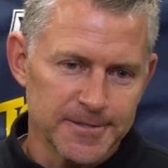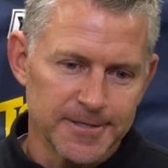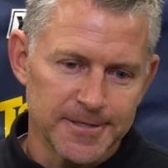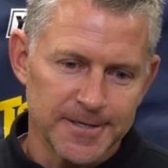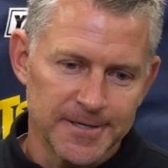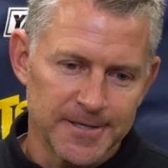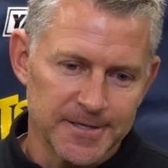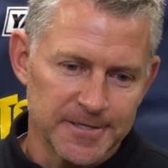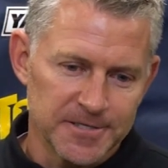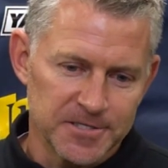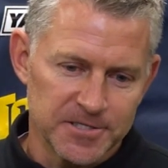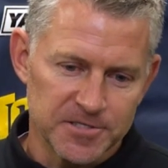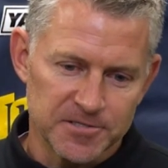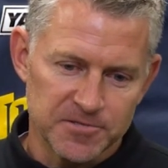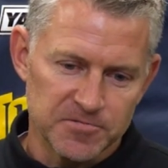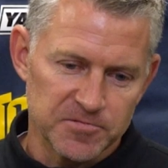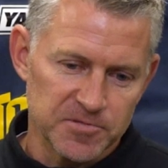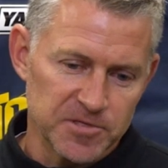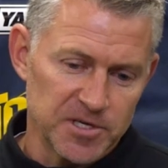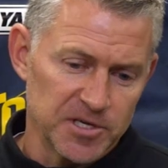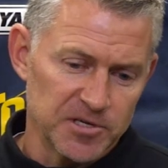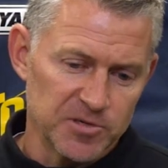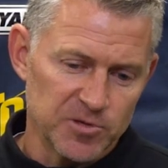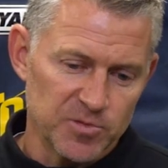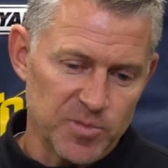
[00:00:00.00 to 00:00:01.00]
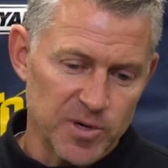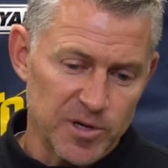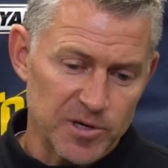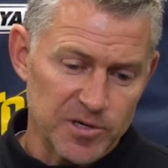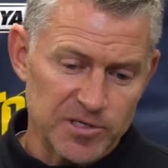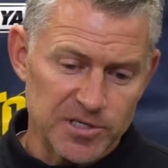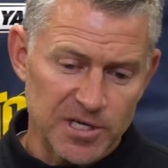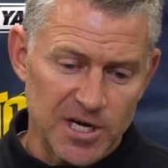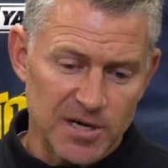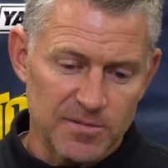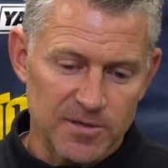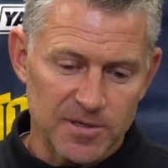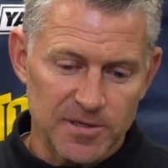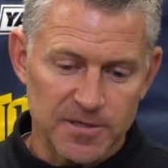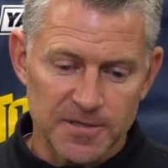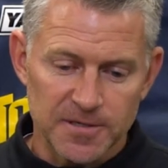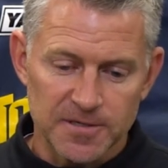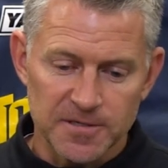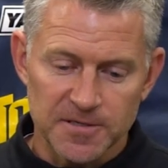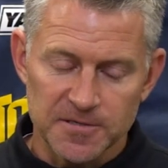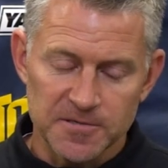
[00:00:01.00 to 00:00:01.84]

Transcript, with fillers: Uh, just you got to do a better job of